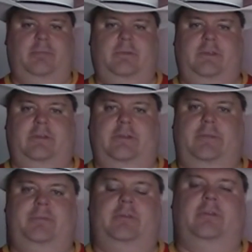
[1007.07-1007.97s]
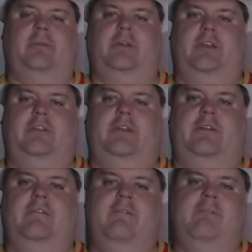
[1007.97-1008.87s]
particular episode, number 18,
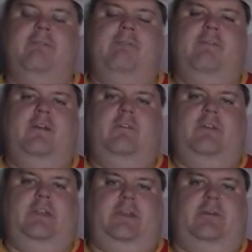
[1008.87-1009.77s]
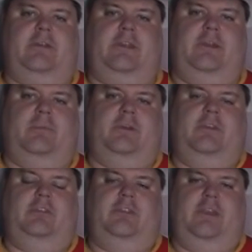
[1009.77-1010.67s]
for the Calgary
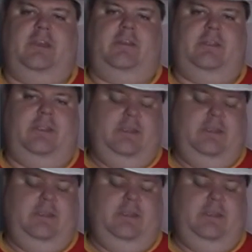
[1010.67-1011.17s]
Cowboys and the